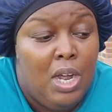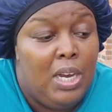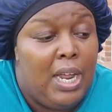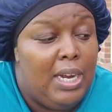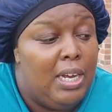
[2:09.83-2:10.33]

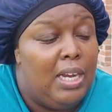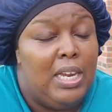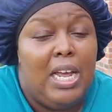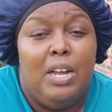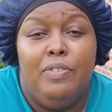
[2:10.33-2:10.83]
Like a
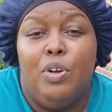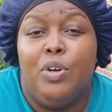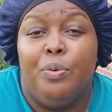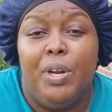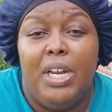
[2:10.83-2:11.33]
lot of your
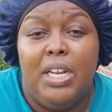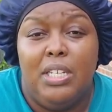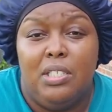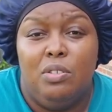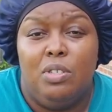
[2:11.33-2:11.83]

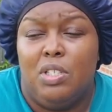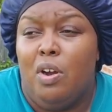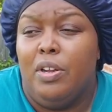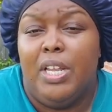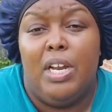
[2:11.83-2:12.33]
greens, you can
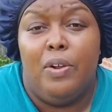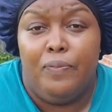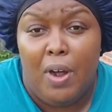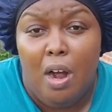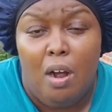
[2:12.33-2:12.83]
start that in the
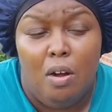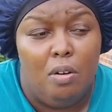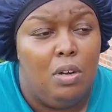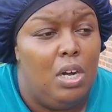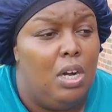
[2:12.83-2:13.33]

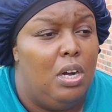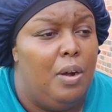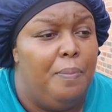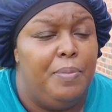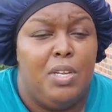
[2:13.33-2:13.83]
fall.